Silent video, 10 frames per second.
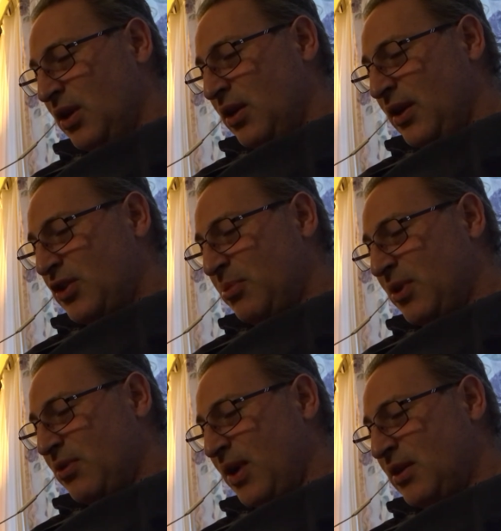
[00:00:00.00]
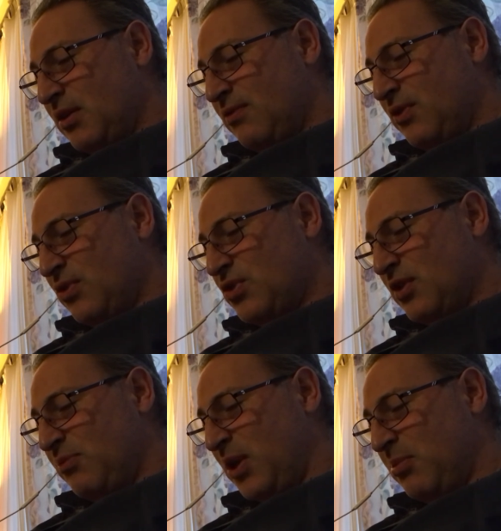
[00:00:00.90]
There shall be great confusion
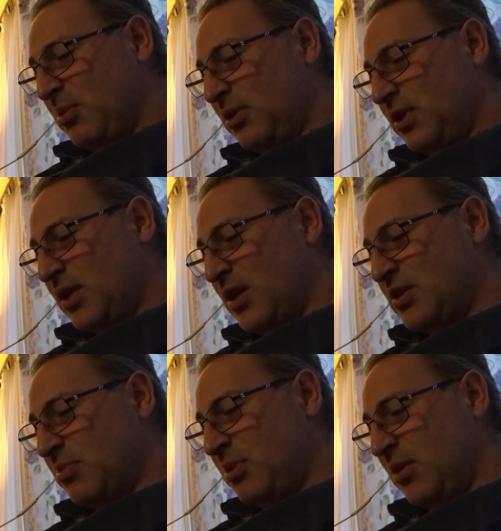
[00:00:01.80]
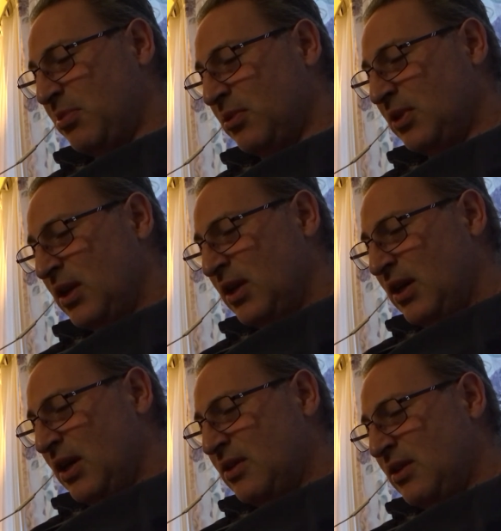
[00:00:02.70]
of people against people,
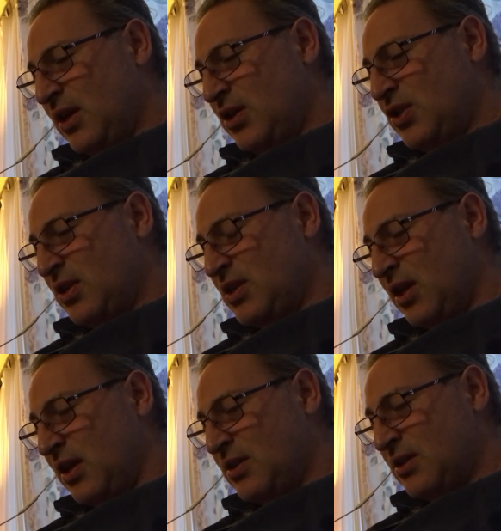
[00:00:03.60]
and nations against